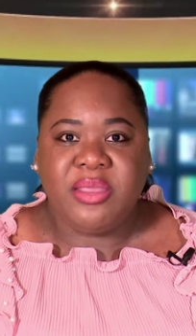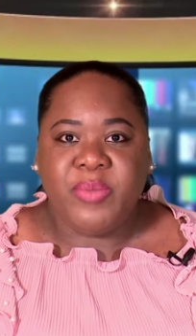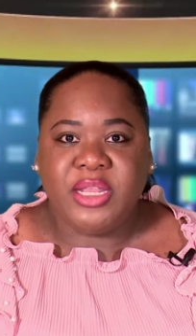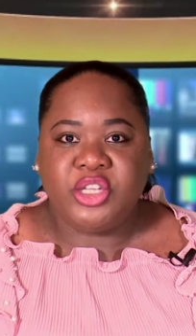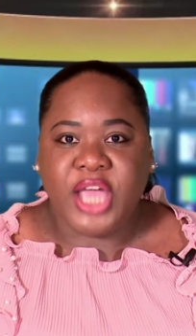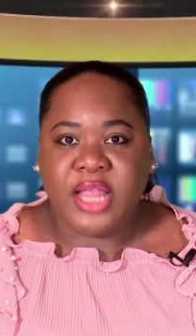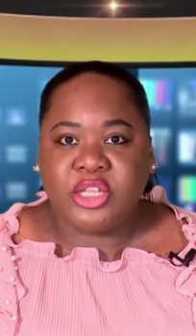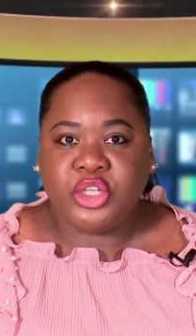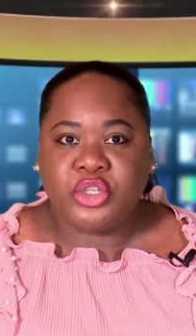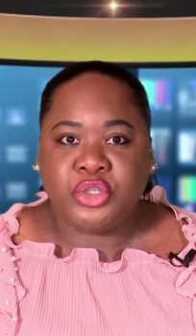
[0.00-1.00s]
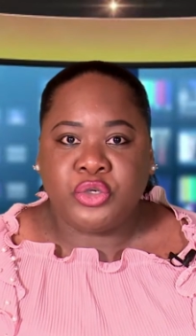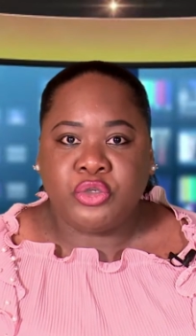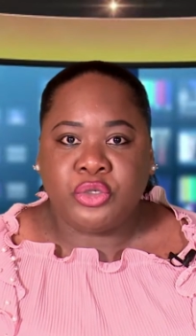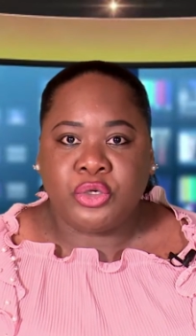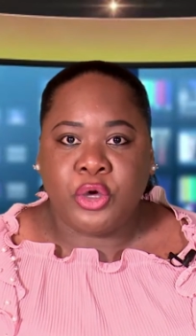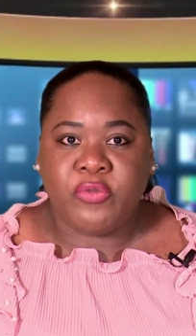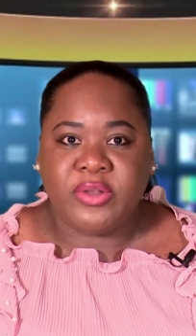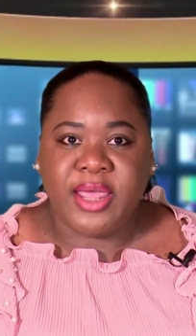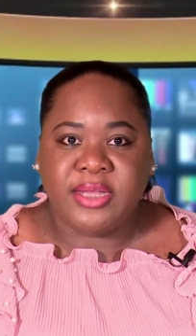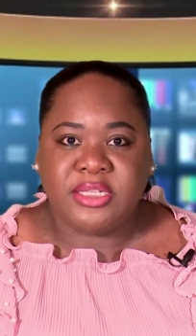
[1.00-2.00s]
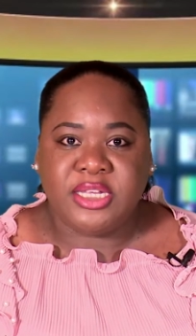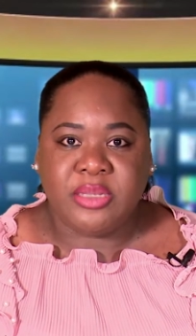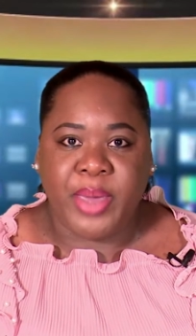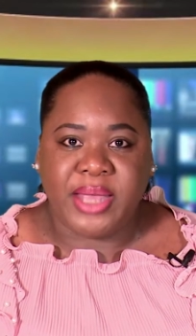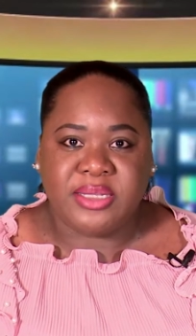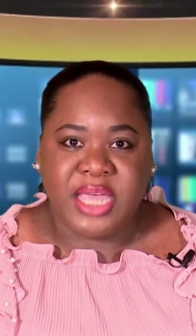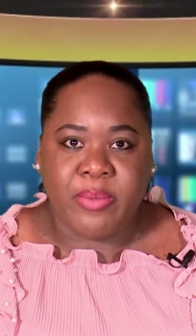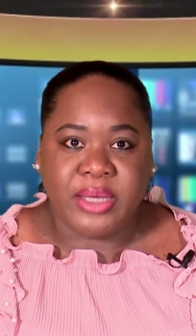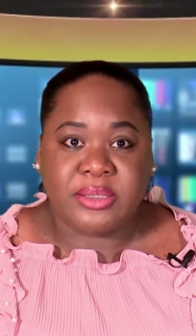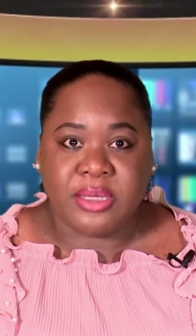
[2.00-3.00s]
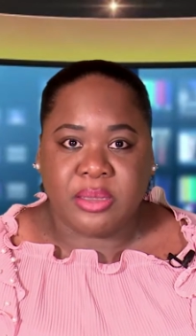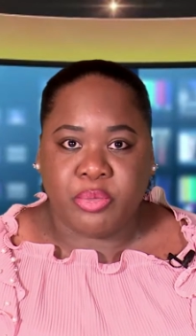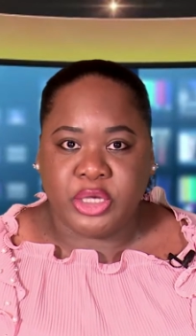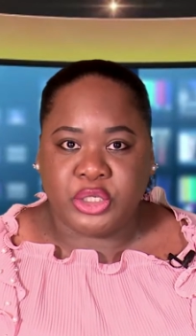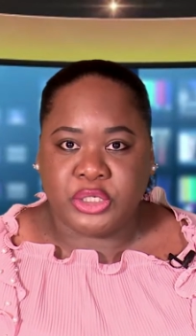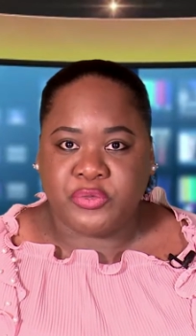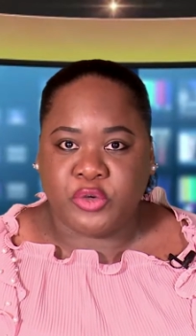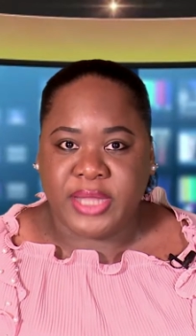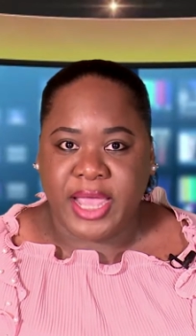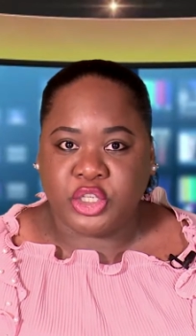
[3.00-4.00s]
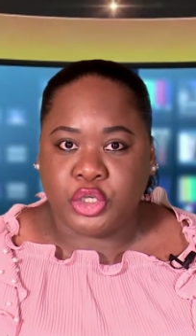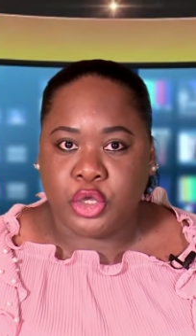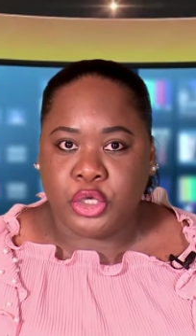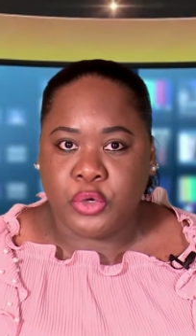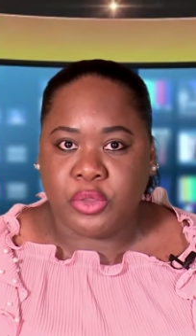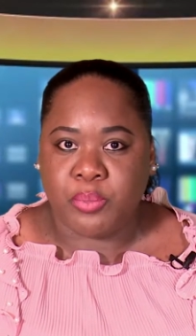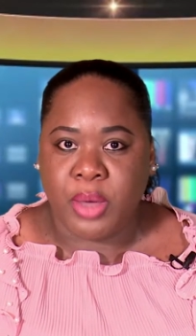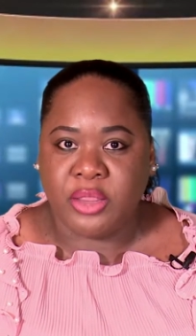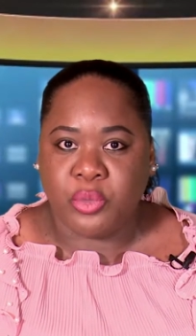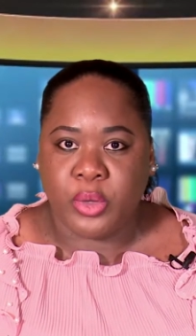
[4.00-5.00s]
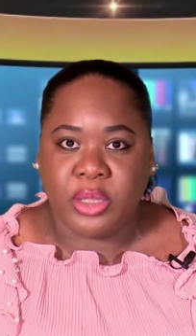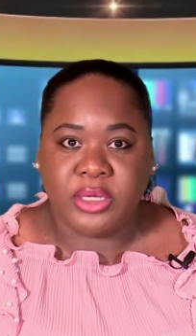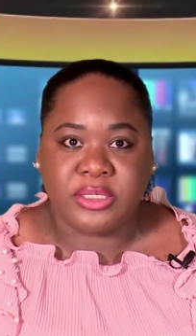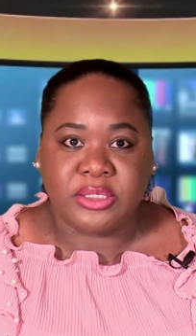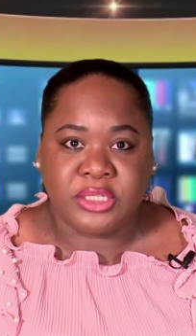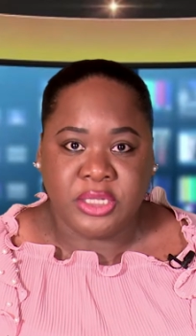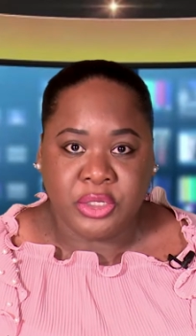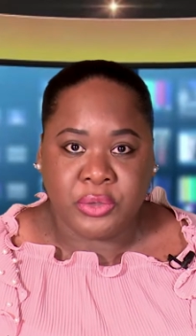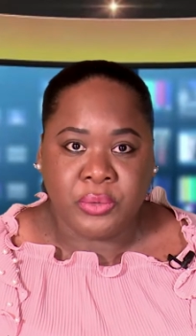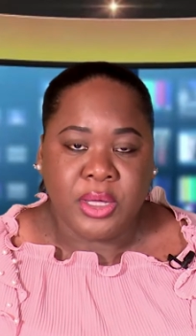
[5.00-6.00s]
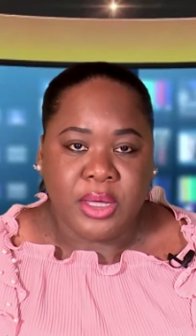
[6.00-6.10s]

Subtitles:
many challenges due to the COVID-19 pandemic, celebrations for National Youth Month will continue.